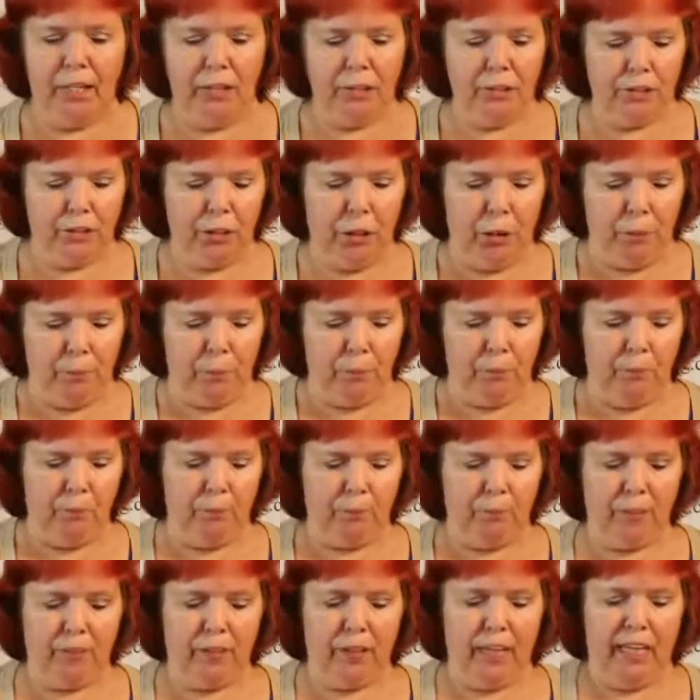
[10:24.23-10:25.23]
So
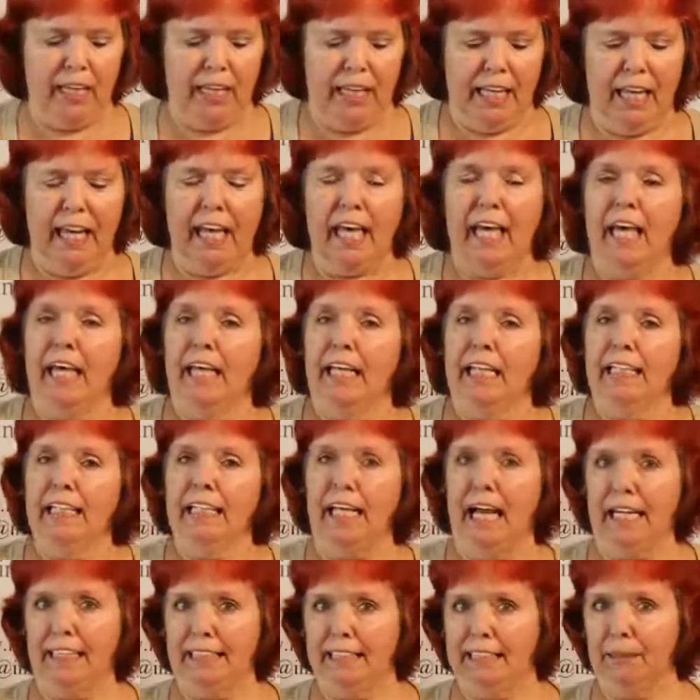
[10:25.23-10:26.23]

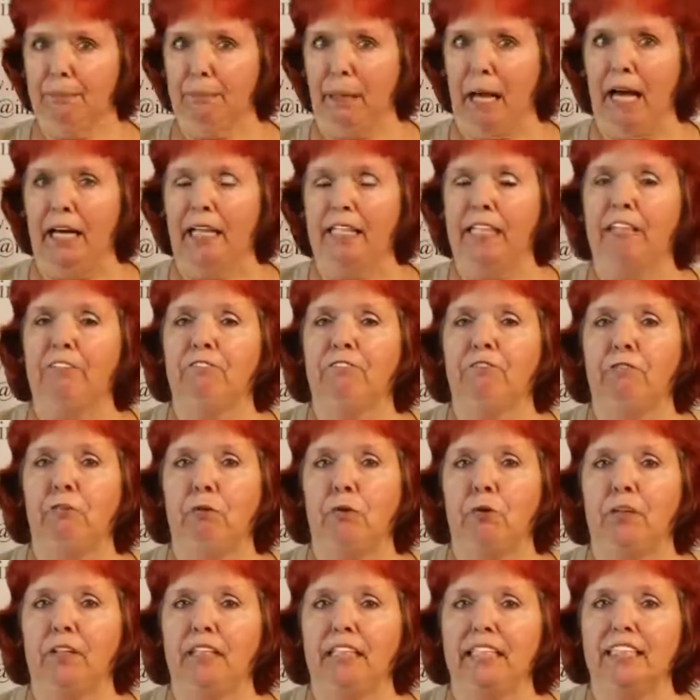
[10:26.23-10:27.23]
that's about it
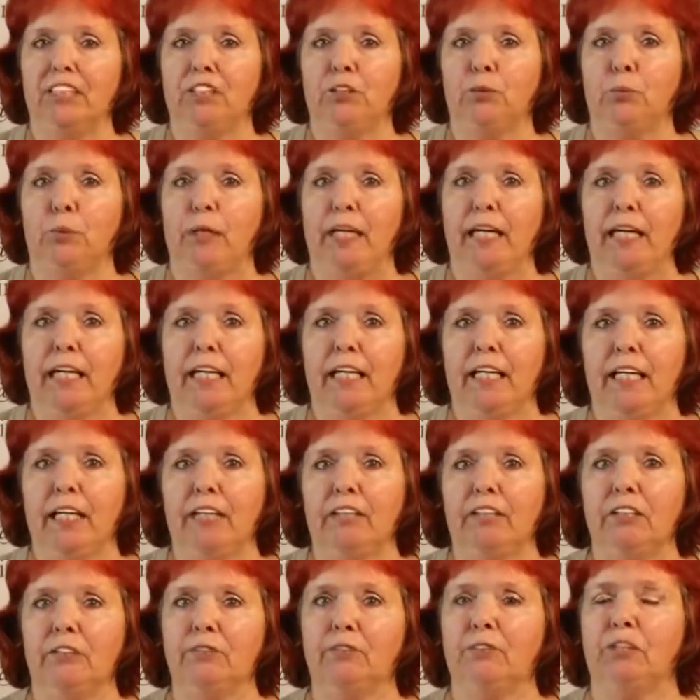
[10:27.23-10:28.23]
for this week.
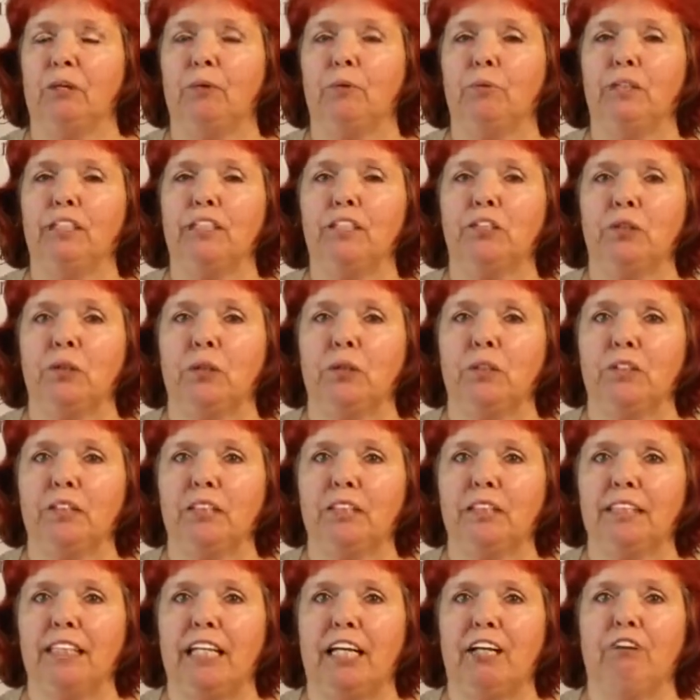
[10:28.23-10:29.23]
These are
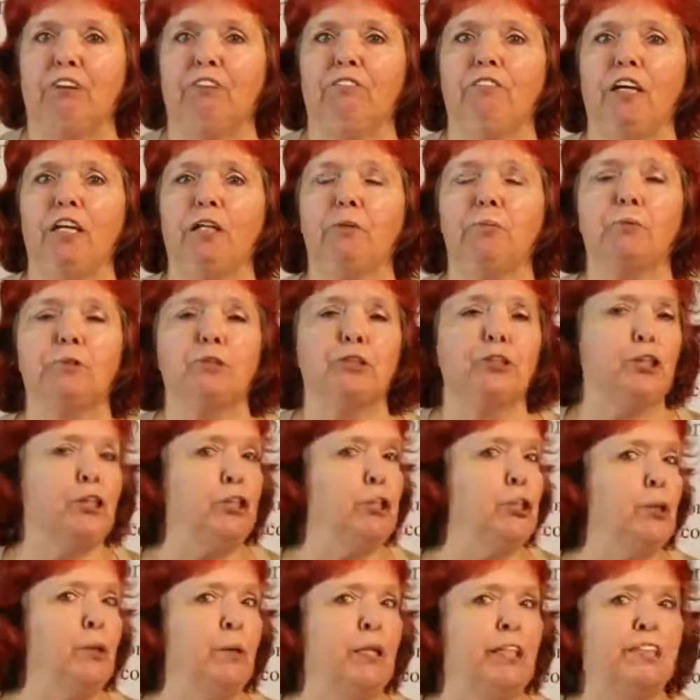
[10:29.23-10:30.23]
resources that are available to
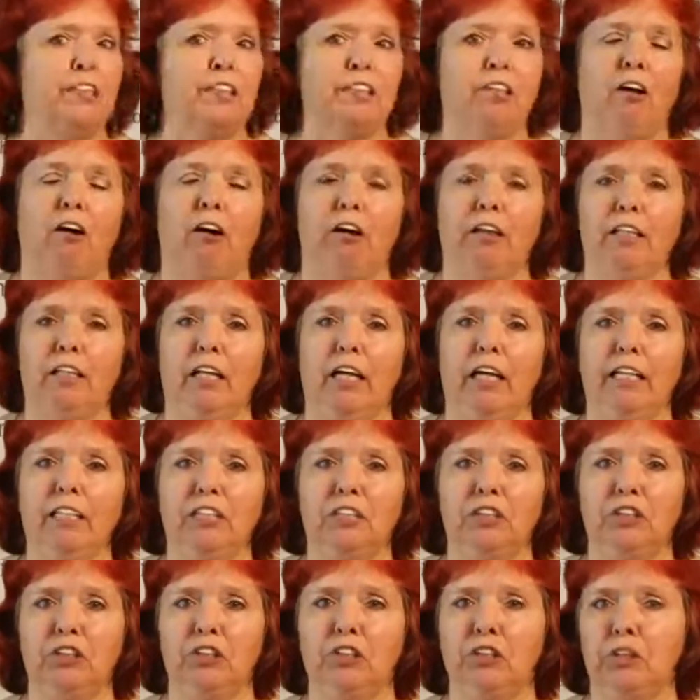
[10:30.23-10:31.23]
you as an online
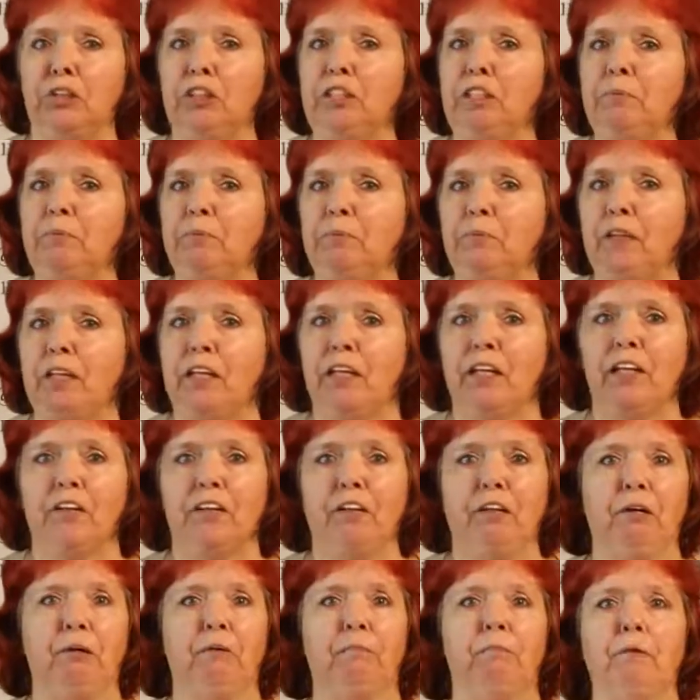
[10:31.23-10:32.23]
student.
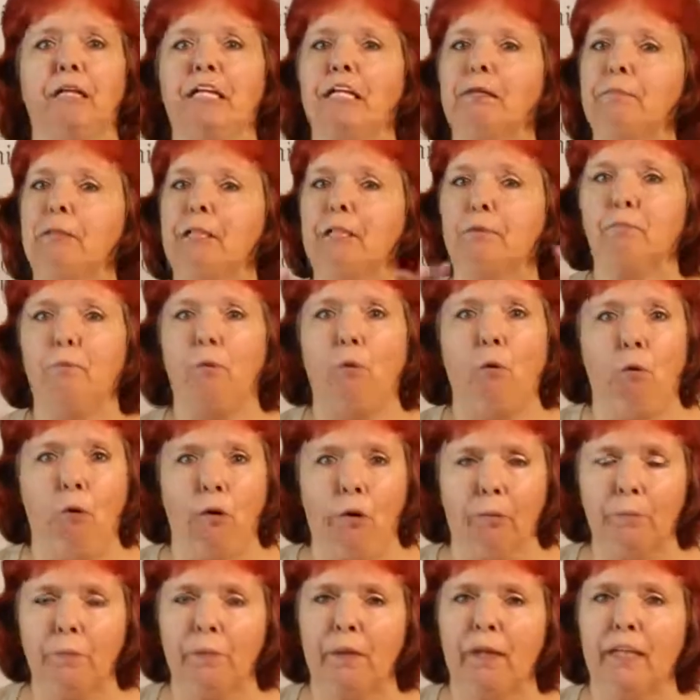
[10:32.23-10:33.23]
There are many, many more.